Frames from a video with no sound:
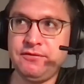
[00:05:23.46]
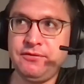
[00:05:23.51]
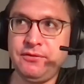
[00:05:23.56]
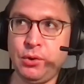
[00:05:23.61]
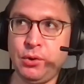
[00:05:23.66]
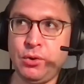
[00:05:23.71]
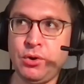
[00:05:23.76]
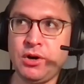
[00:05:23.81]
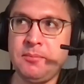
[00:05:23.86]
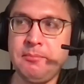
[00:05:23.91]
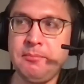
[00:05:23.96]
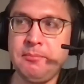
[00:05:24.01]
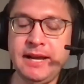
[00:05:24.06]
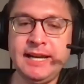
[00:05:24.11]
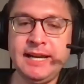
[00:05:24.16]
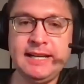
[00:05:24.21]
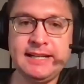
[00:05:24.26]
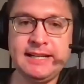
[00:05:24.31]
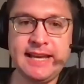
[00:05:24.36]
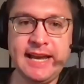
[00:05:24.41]
four
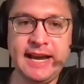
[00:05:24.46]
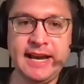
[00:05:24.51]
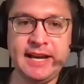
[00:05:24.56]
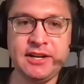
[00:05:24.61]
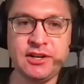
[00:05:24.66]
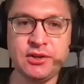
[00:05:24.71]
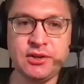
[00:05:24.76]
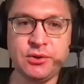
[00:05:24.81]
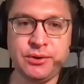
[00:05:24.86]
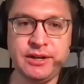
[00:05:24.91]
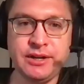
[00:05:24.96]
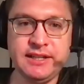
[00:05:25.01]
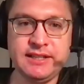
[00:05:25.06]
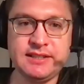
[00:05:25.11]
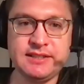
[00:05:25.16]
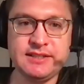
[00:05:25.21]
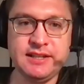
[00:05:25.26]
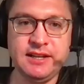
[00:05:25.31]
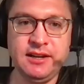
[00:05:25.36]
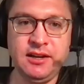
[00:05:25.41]
main
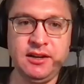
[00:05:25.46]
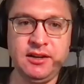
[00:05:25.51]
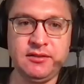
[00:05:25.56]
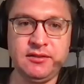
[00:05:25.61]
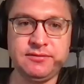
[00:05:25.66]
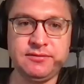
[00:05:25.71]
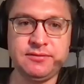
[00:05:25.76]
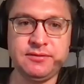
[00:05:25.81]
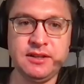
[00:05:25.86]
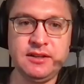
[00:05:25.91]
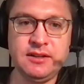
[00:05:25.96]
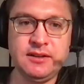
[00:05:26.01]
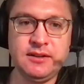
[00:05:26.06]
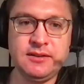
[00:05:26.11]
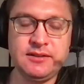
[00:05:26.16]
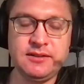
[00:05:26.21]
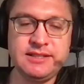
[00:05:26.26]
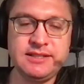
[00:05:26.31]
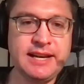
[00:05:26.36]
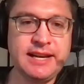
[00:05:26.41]
categories of
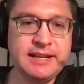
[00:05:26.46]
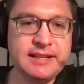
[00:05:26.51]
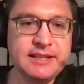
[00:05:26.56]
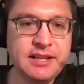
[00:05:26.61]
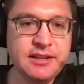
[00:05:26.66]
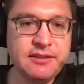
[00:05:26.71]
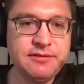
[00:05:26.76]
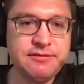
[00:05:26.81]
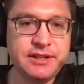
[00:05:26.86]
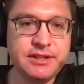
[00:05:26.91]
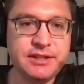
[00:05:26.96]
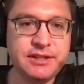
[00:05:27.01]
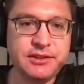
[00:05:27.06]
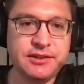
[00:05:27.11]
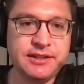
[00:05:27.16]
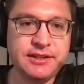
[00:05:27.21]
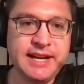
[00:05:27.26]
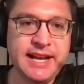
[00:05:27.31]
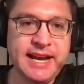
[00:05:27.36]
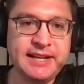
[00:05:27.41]
scientific
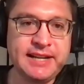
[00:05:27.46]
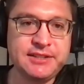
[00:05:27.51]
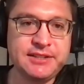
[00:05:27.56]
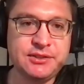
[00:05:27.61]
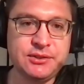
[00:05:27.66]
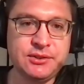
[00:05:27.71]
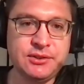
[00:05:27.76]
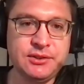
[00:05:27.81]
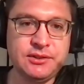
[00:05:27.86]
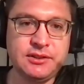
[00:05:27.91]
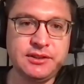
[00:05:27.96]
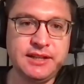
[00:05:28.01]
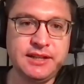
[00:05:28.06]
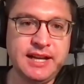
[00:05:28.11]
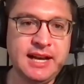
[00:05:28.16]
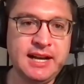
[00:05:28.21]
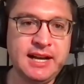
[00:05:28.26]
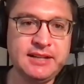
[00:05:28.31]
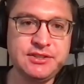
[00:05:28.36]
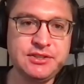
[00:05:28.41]
or natural or
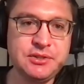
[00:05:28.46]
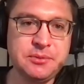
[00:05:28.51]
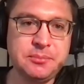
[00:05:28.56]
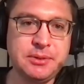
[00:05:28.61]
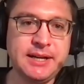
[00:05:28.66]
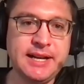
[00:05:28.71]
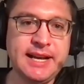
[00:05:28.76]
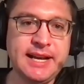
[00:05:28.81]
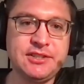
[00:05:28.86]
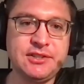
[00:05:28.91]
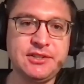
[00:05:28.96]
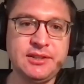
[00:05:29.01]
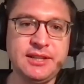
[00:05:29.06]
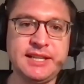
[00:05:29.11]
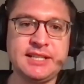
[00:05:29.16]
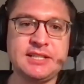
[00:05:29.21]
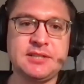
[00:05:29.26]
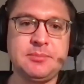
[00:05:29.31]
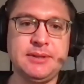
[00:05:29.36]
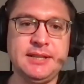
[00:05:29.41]
non-supernatural
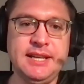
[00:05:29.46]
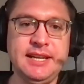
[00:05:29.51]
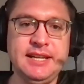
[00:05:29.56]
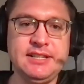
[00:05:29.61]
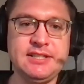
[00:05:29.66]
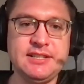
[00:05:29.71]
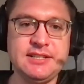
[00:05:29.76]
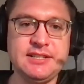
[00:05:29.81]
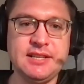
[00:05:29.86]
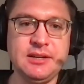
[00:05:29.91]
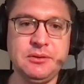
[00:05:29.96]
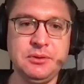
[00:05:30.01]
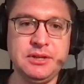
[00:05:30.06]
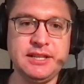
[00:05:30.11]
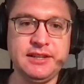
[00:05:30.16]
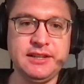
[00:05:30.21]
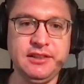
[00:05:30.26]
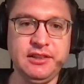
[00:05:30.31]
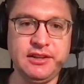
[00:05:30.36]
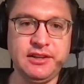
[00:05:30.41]
explanations that we
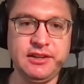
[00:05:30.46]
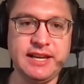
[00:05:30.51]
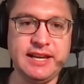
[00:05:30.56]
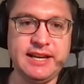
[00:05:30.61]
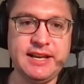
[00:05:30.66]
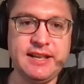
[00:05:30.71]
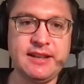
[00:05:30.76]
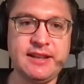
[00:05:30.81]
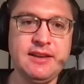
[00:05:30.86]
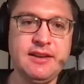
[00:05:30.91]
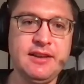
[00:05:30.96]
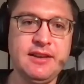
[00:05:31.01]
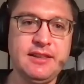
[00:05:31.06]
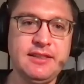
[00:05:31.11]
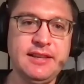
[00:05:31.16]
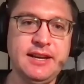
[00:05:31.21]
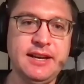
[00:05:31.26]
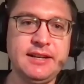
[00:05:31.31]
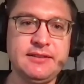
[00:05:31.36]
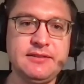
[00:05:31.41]
can look at
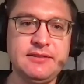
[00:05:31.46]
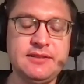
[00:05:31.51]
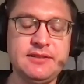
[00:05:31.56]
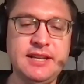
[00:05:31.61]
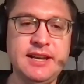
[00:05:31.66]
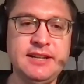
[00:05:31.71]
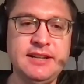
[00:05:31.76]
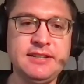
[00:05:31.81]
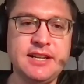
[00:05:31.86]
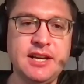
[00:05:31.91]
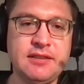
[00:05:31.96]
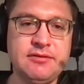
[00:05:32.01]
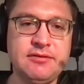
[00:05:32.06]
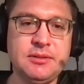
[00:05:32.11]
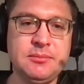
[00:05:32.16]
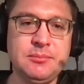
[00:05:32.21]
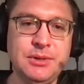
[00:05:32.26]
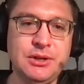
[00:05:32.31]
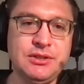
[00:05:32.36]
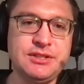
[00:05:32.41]
that okay. tend to
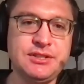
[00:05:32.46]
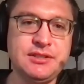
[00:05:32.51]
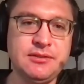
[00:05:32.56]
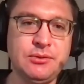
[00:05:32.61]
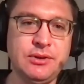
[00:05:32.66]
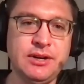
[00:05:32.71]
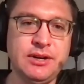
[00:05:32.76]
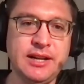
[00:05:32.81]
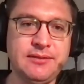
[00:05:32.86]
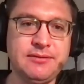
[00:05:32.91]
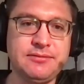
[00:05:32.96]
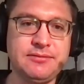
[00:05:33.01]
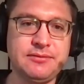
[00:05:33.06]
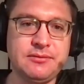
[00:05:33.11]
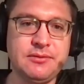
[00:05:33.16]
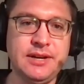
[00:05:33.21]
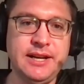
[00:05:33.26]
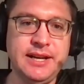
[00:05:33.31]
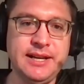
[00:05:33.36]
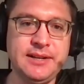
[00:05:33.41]
cover most of what I've
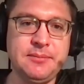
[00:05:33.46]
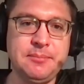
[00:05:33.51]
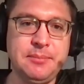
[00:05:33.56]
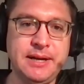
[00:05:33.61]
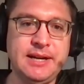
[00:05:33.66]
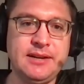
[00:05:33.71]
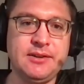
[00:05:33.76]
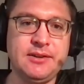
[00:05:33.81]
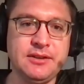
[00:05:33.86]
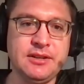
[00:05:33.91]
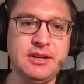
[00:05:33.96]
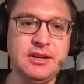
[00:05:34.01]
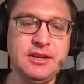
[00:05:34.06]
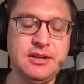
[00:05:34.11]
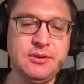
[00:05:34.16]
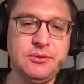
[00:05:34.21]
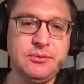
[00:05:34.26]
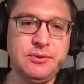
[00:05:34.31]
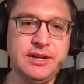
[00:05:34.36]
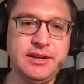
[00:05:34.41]
read about
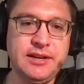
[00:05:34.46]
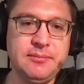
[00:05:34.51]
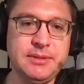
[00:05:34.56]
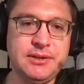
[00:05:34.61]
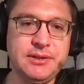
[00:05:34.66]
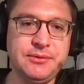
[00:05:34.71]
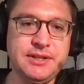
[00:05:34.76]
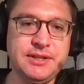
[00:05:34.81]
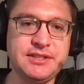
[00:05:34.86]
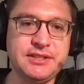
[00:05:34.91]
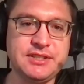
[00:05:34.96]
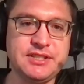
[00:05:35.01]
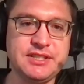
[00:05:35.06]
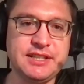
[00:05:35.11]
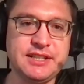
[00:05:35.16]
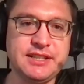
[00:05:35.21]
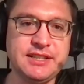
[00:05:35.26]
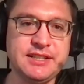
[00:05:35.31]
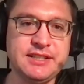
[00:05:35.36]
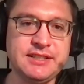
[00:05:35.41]
when I've been
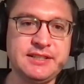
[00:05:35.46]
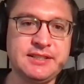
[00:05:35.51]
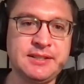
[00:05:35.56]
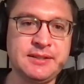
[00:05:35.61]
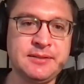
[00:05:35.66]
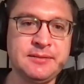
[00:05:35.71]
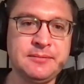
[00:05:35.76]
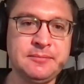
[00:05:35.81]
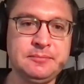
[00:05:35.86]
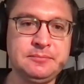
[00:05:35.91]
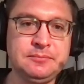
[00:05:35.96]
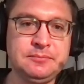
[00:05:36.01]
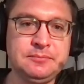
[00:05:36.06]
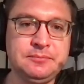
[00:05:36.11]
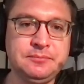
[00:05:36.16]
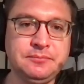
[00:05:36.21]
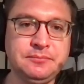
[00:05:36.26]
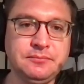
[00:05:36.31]
researching this. All